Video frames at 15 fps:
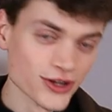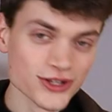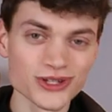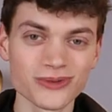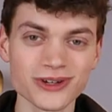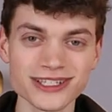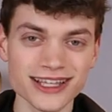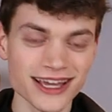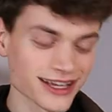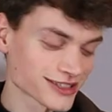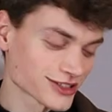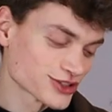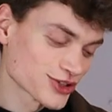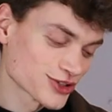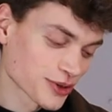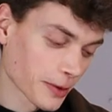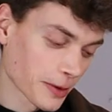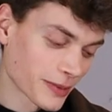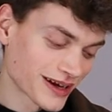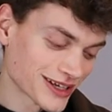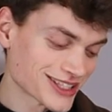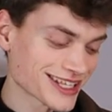Someone said, just Jordan
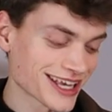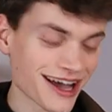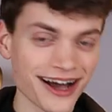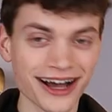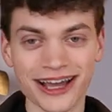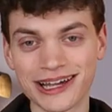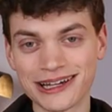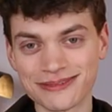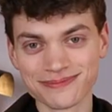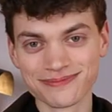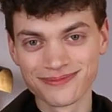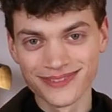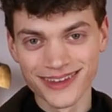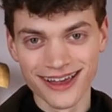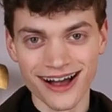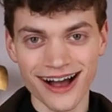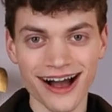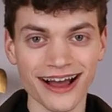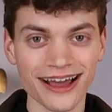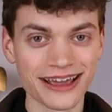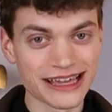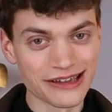to say hi.
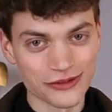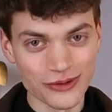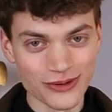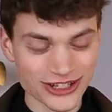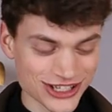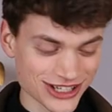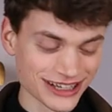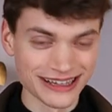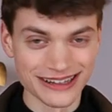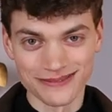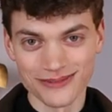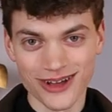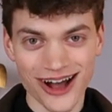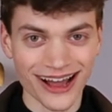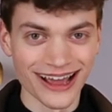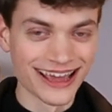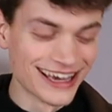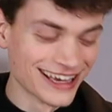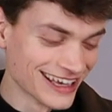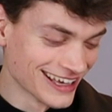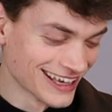Hi, if you're watching, hi.